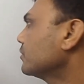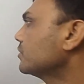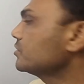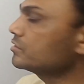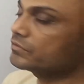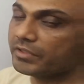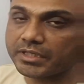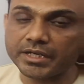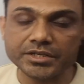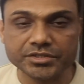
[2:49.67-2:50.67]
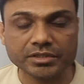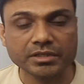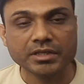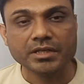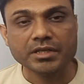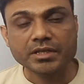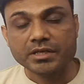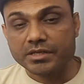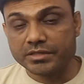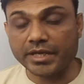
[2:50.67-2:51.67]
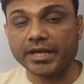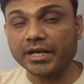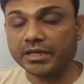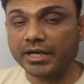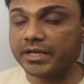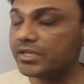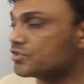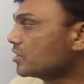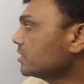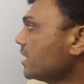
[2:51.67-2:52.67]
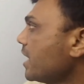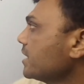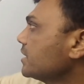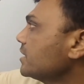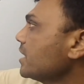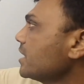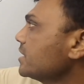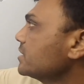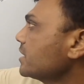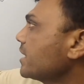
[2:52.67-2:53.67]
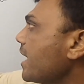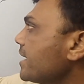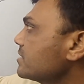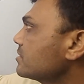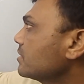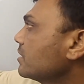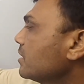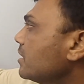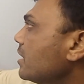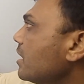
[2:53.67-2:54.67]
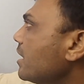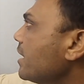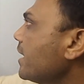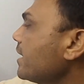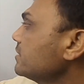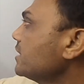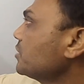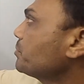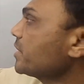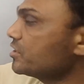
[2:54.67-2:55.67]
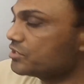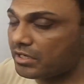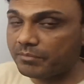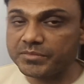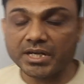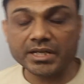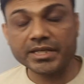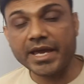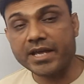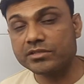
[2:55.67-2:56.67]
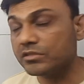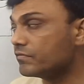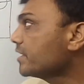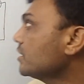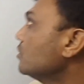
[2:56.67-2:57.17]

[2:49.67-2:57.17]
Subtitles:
This is one condition. Second condition, that here is a gas, and that pressure of that gas is very